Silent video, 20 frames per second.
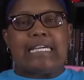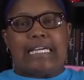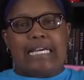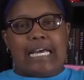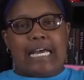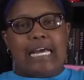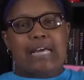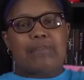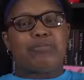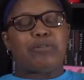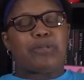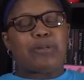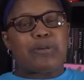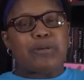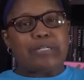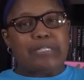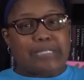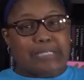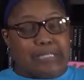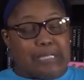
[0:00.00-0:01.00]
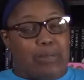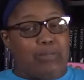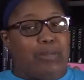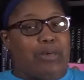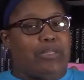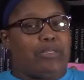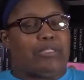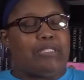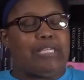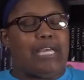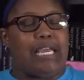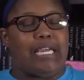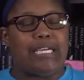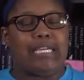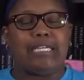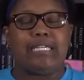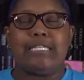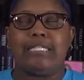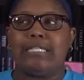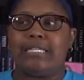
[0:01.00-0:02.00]
I'm recording this on Mother's Day.
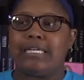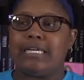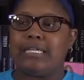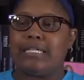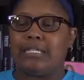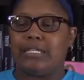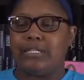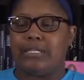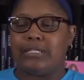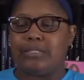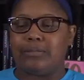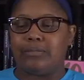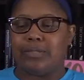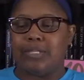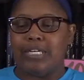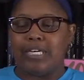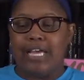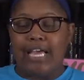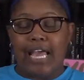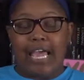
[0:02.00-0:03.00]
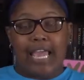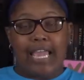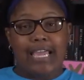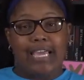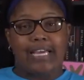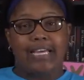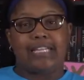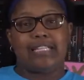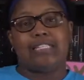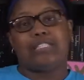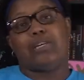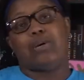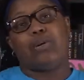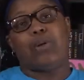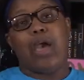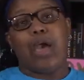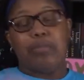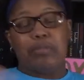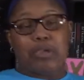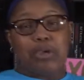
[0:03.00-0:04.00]

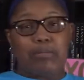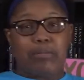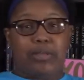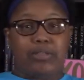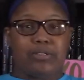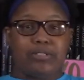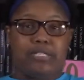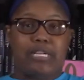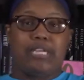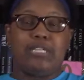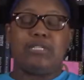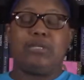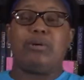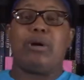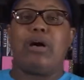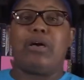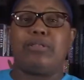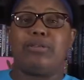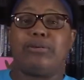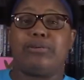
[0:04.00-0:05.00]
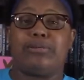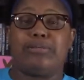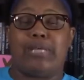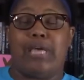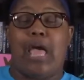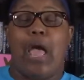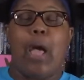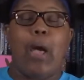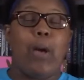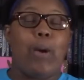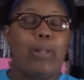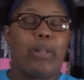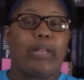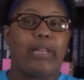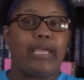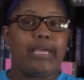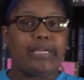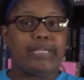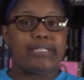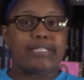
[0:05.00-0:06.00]
Happy Mother's Day to all those
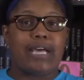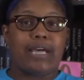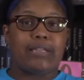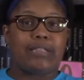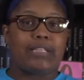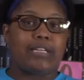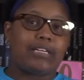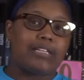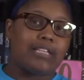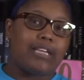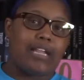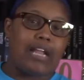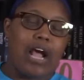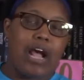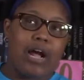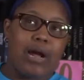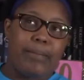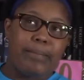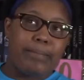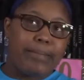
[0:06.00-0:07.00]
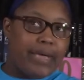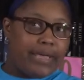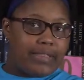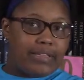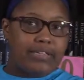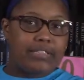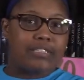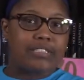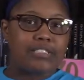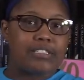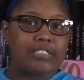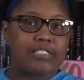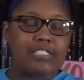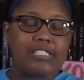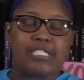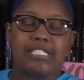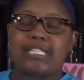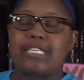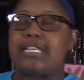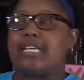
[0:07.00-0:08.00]
ladies out there that are
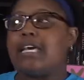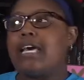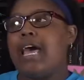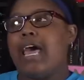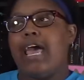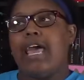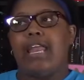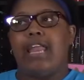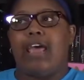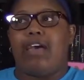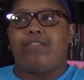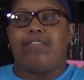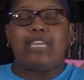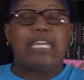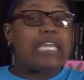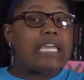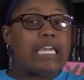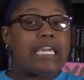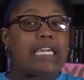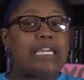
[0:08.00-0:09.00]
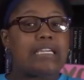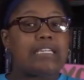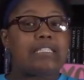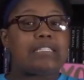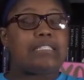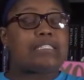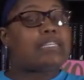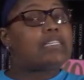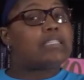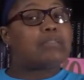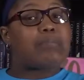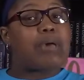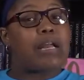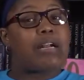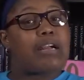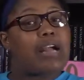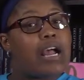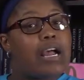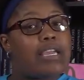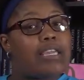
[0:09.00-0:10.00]
mothers and have kids. Doesn't
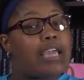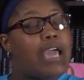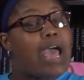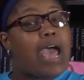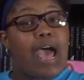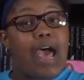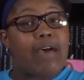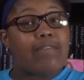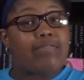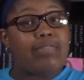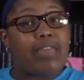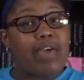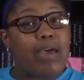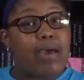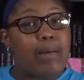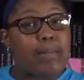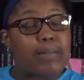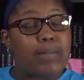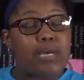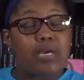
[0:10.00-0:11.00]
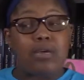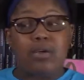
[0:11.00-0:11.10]
matter how you had them.